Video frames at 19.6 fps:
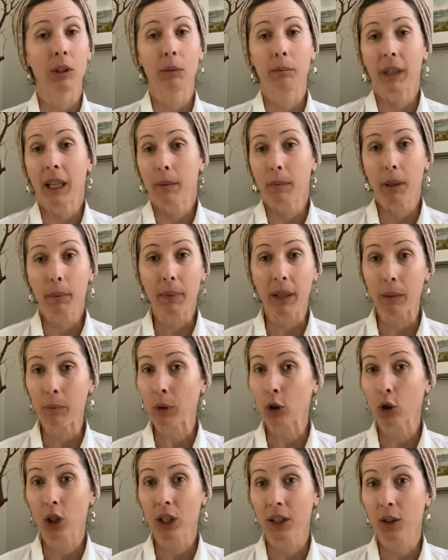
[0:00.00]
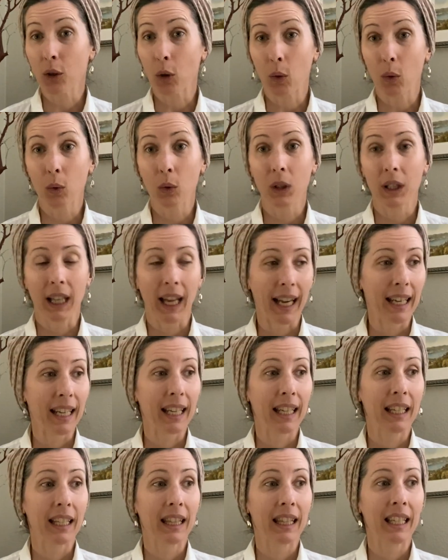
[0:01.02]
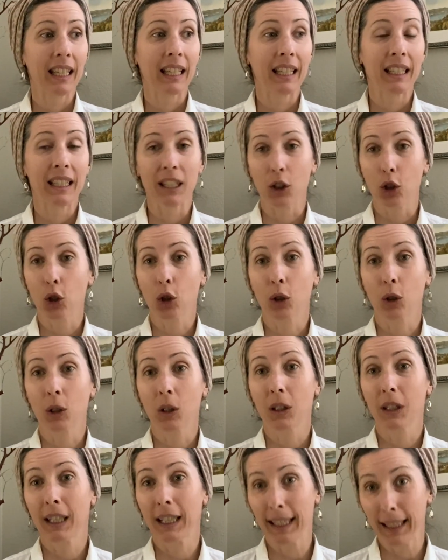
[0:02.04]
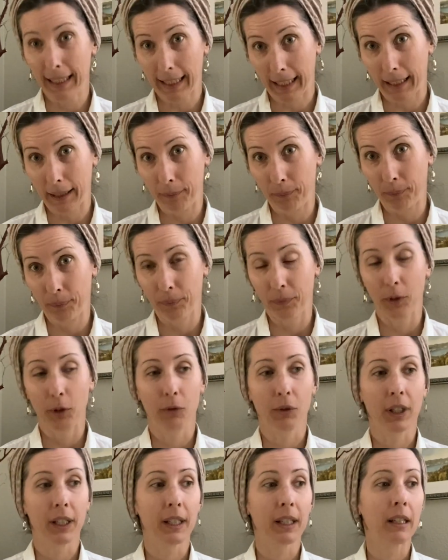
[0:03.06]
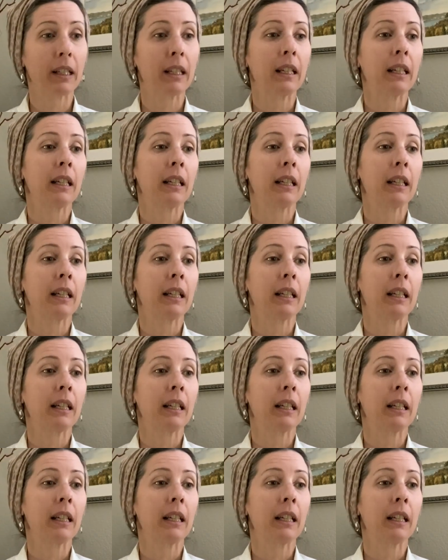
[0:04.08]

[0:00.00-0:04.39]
well, maybe people just don't like the additional click, right?